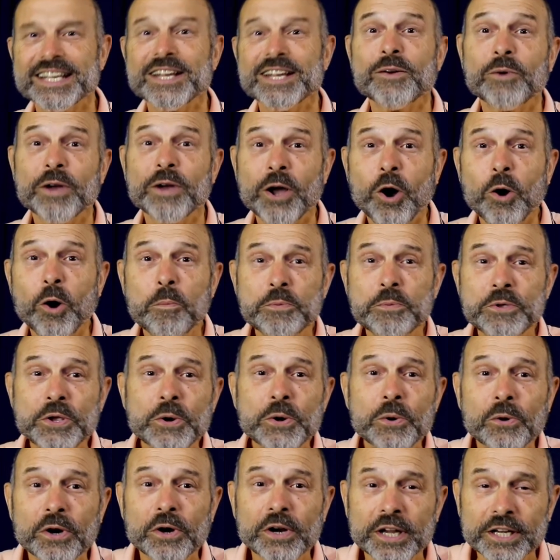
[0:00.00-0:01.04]
We hope you
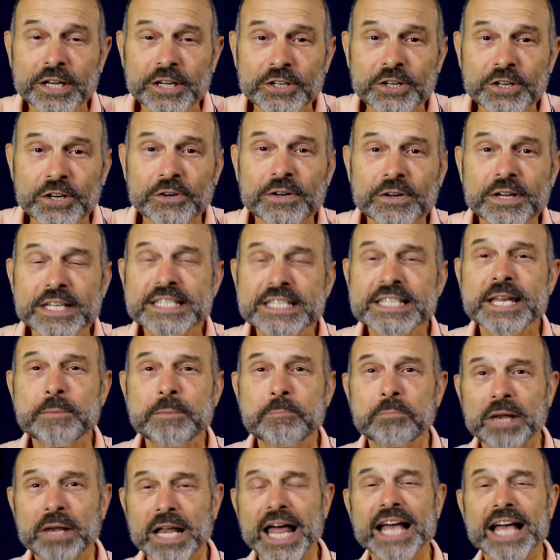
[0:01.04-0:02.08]
were encouraged and
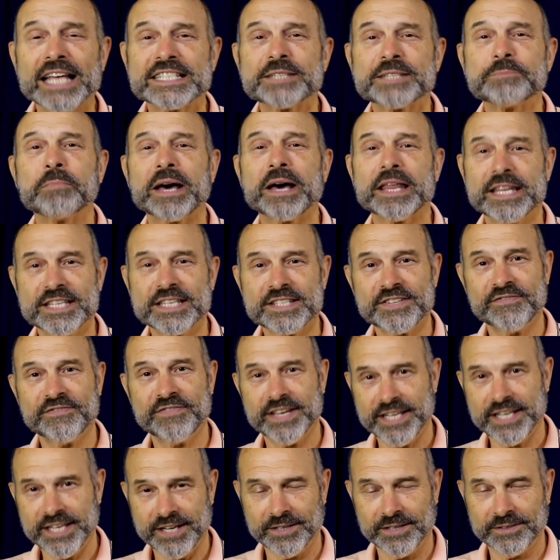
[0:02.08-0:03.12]
blessed by this
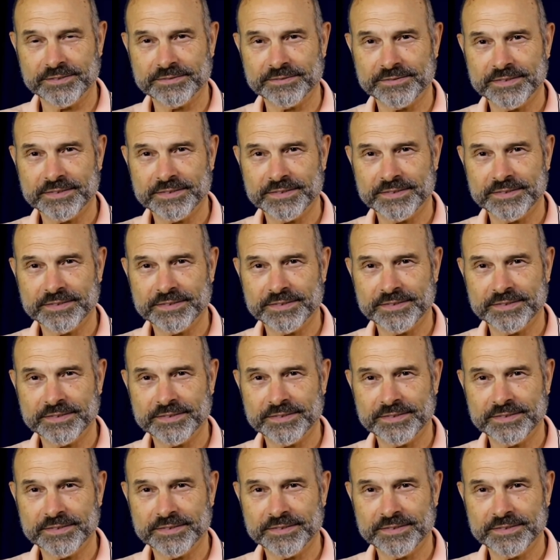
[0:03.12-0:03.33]
video.